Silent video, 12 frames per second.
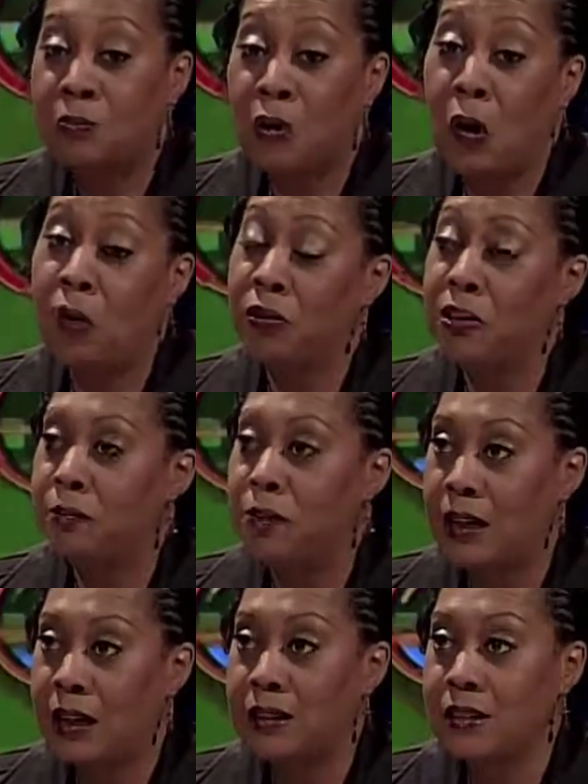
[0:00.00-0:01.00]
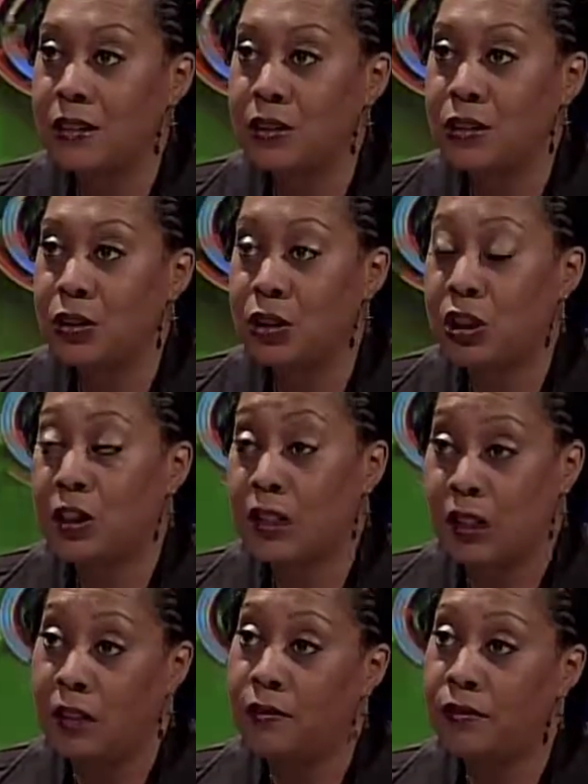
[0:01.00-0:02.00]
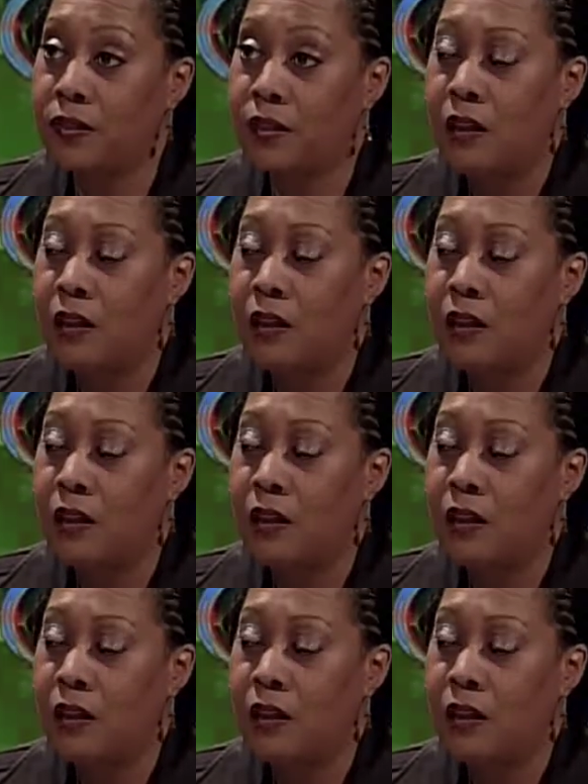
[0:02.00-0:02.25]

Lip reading: some covert plans to leave.